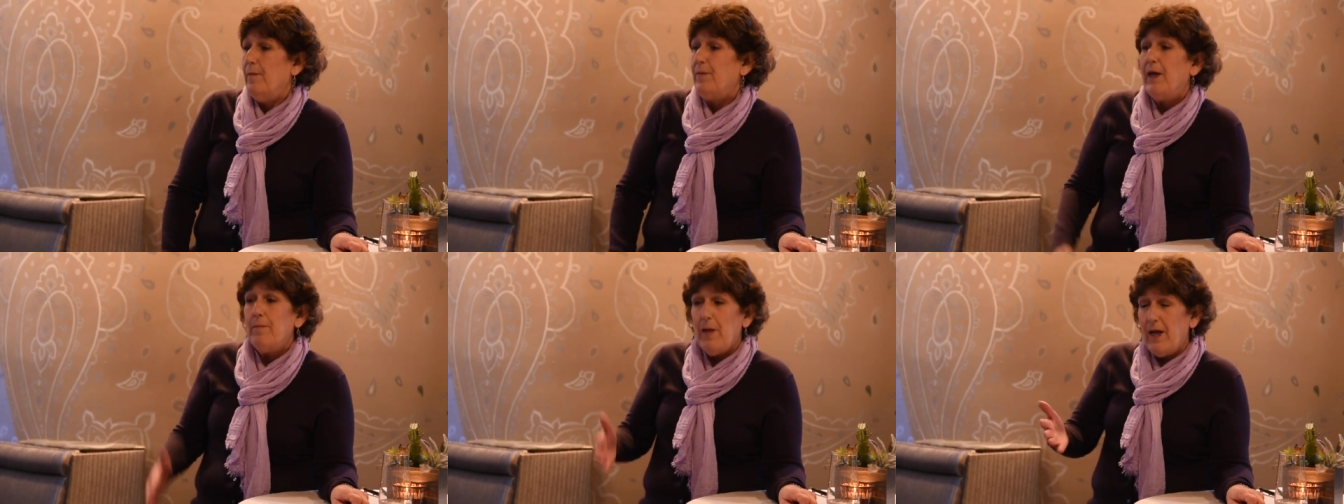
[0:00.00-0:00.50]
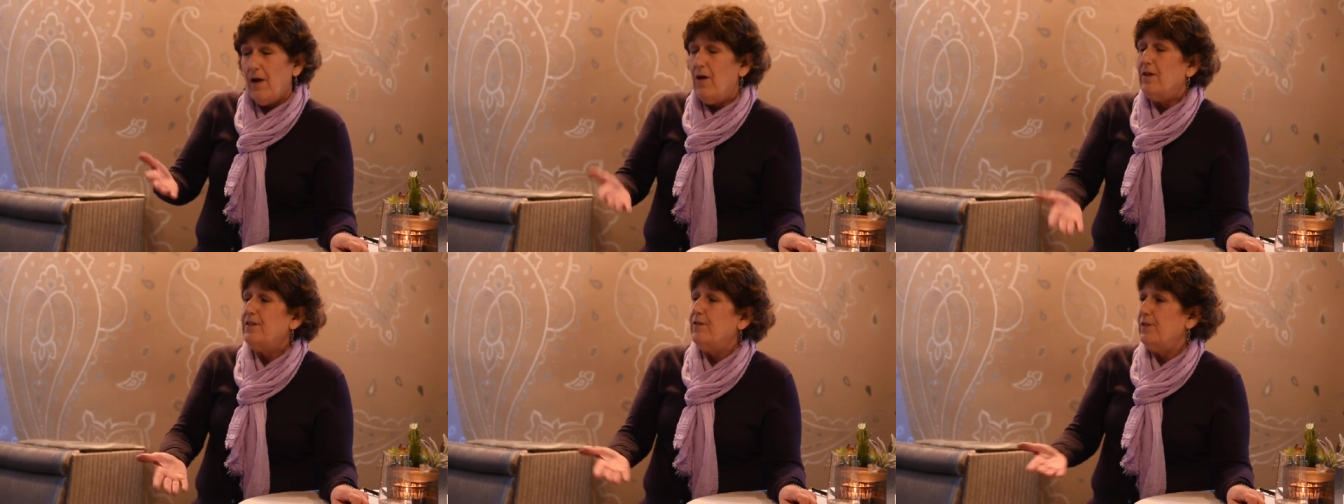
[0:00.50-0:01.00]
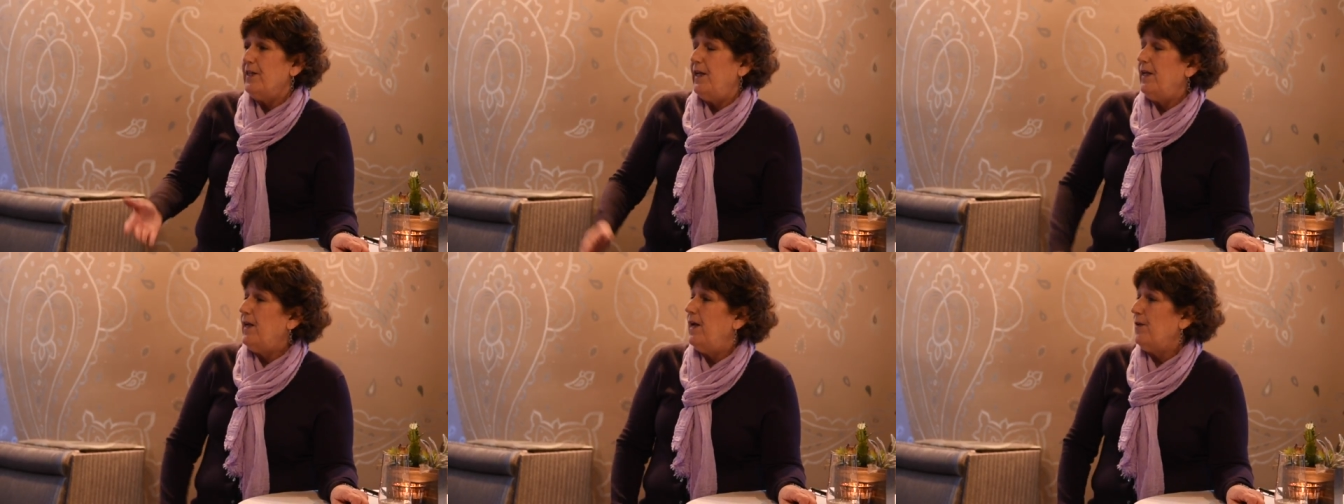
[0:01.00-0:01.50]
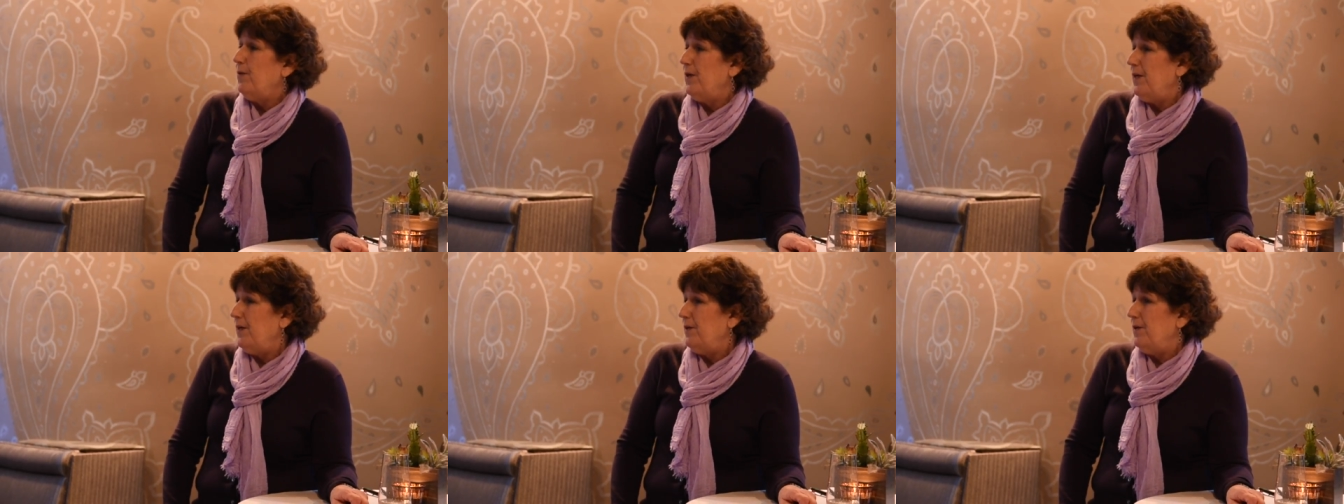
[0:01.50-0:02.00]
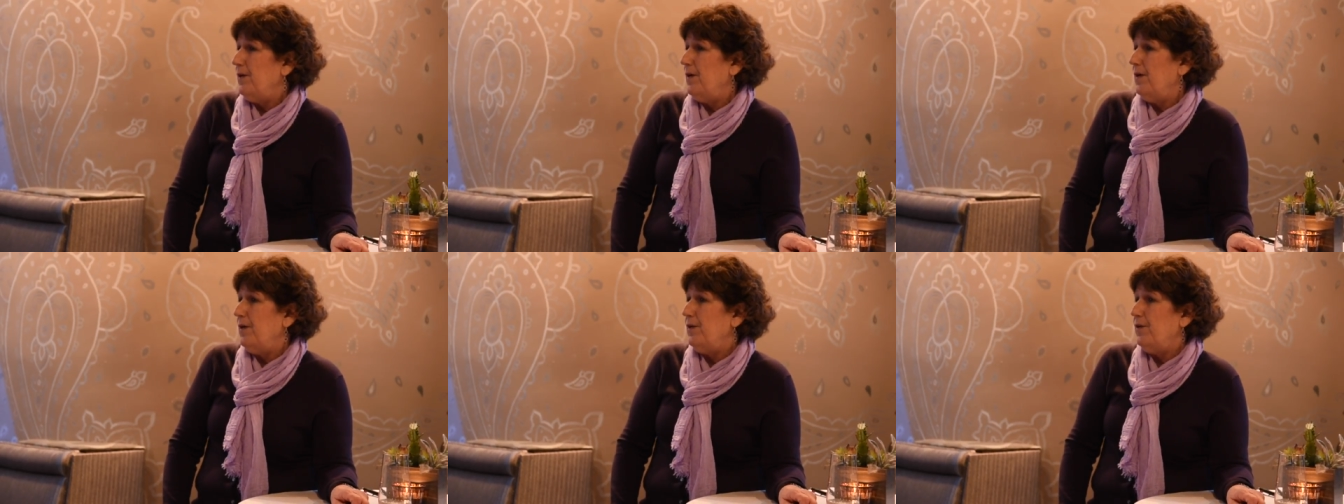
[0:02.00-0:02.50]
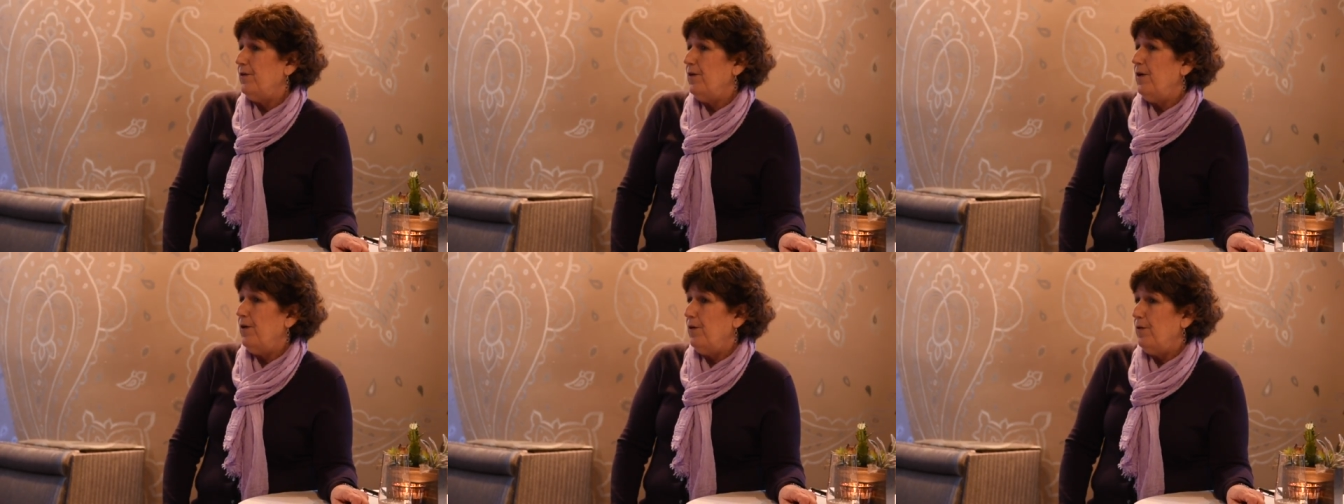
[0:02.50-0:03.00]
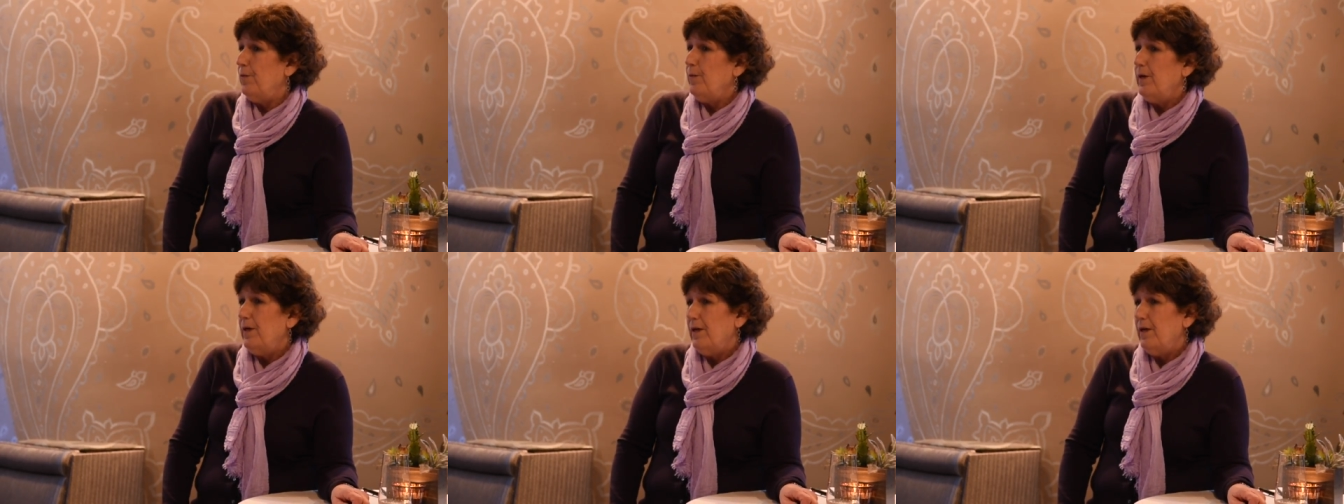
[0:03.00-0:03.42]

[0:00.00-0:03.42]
They may also take equity in your home,